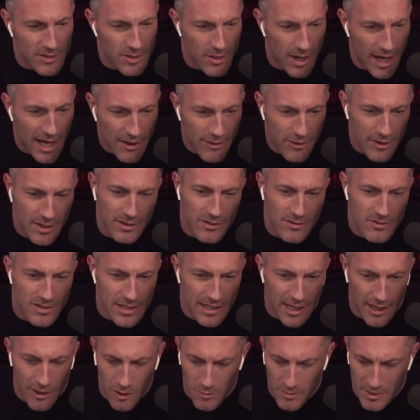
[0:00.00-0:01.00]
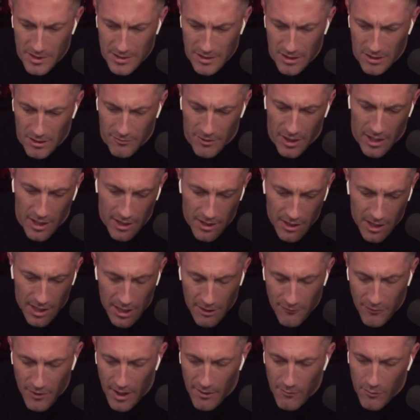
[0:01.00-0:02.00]
So I think there's an element of,
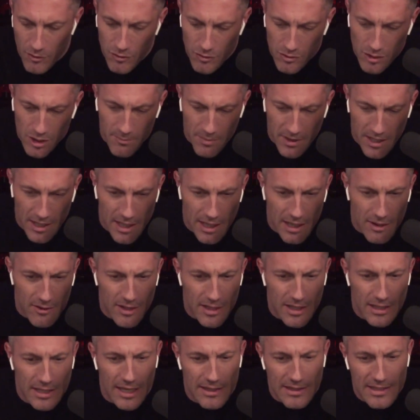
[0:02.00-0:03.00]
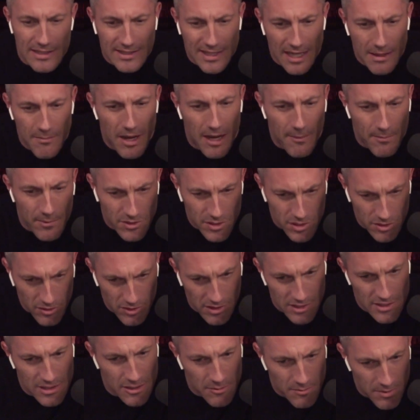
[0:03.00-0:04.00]
if you grew up in an area and you had the same
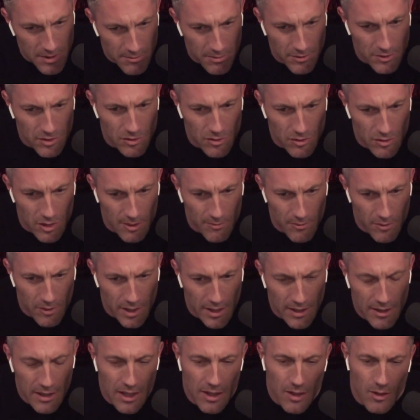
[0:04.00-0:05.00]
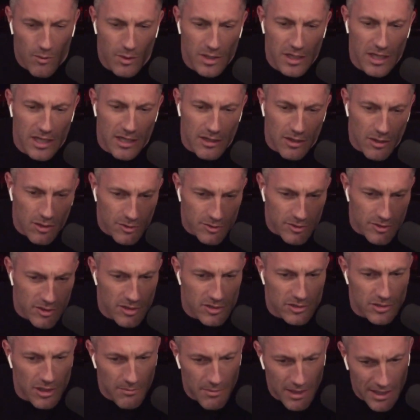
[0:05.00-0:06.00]
opportunities as the people you grew up with, when you get older, you
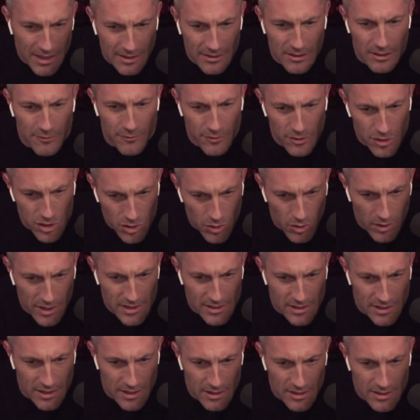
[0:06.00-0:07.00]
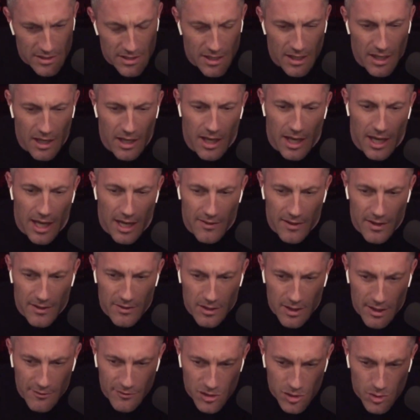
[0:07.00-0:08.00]
start making different choices. And then
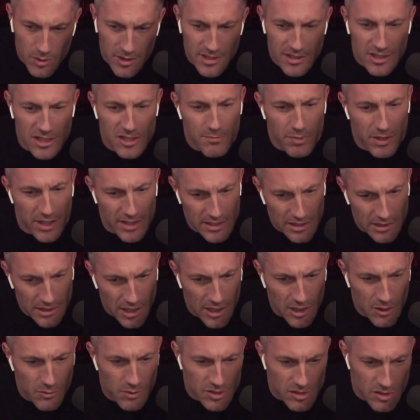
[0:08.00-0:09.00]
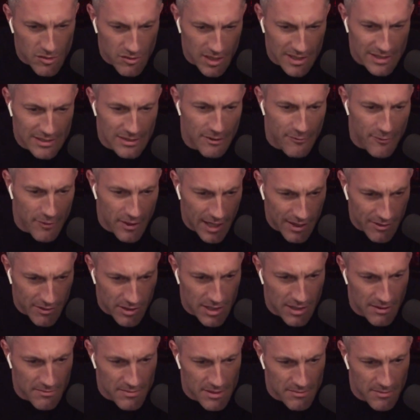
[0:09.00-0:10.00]
you have choices plus luck, which creates different
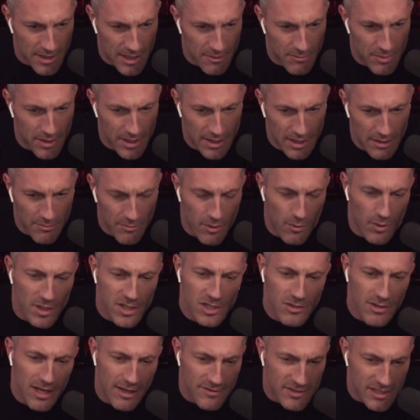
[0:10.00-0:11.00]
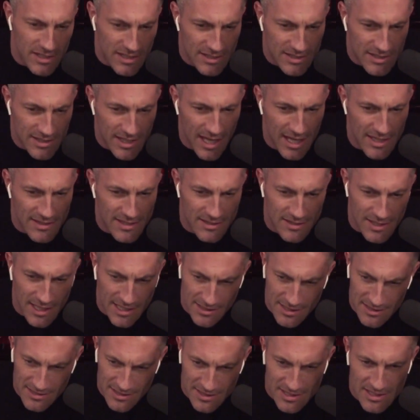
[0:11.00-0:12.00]
outcomes, in my opinion. But once you have success, it's
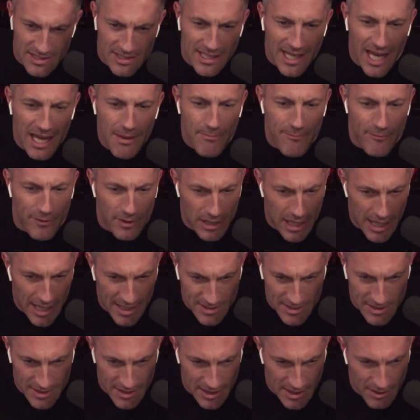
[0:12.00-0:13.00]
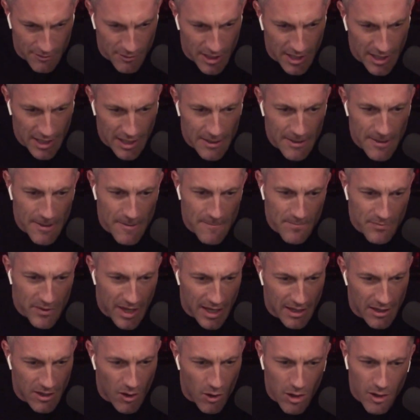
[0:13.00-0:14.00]
like this escape velocity, right?
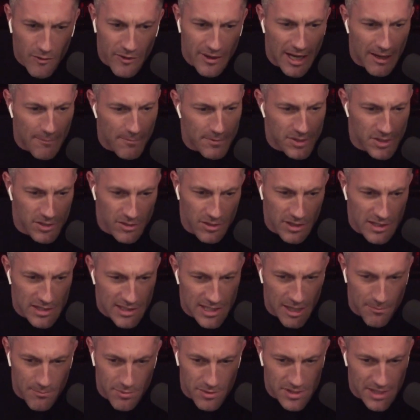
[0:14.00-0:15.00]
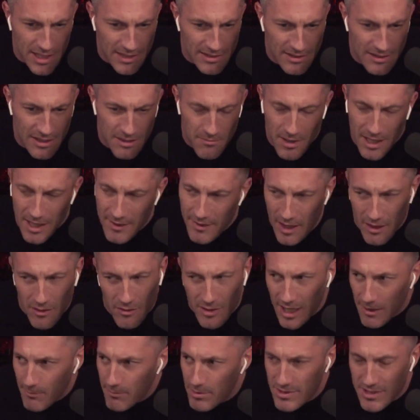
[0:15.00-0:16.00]
And all the opportunities get presented to me, and they
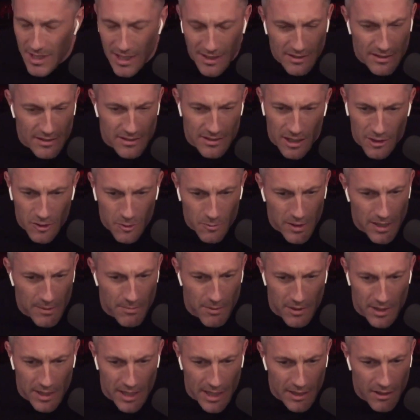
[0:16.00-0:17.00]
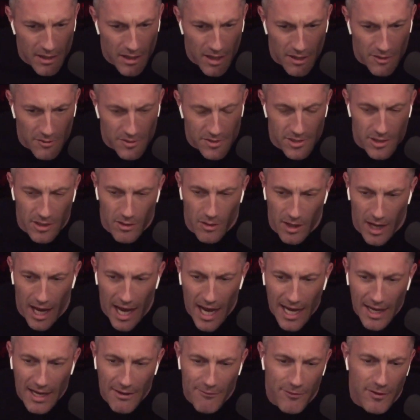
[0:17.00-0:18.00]
don't get presented to other people that I know. So
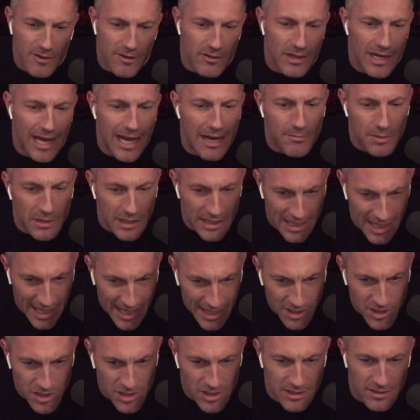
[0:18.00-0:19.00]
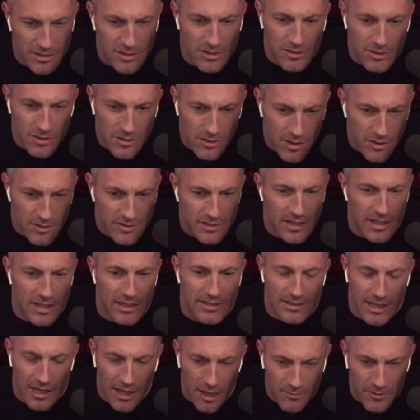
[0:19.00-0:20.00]
I feel an obligation to do those
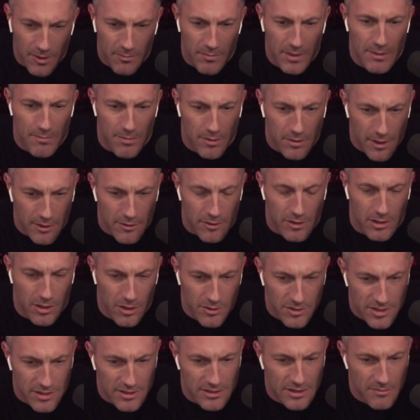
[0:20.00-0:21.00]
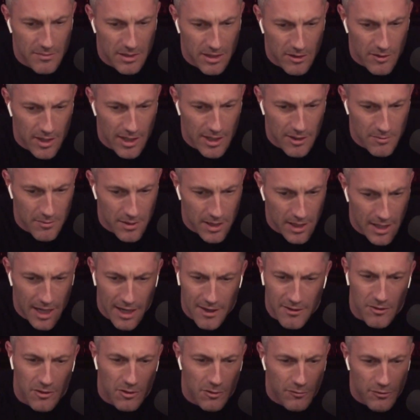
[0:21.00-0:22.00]
things to help the people that are closest to me around me. And I
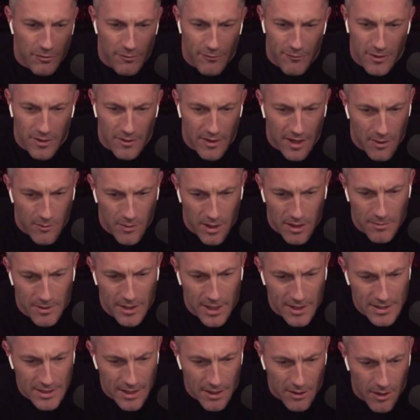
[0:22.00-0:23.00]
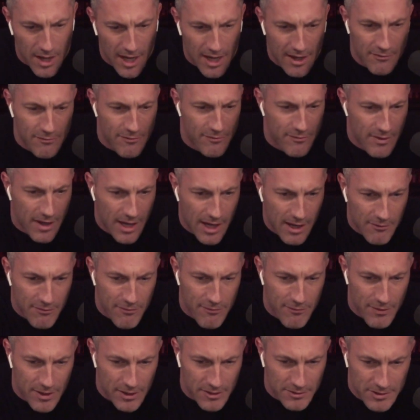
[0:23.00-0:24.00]
don't know if you feel that way, but that's how I've
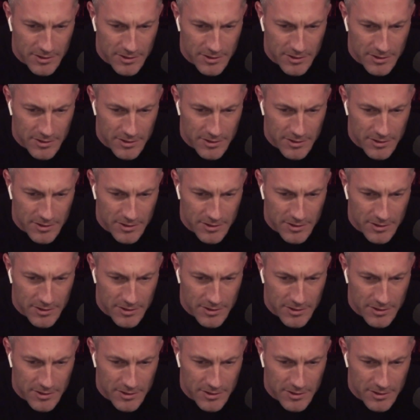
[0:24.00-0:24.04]
felt.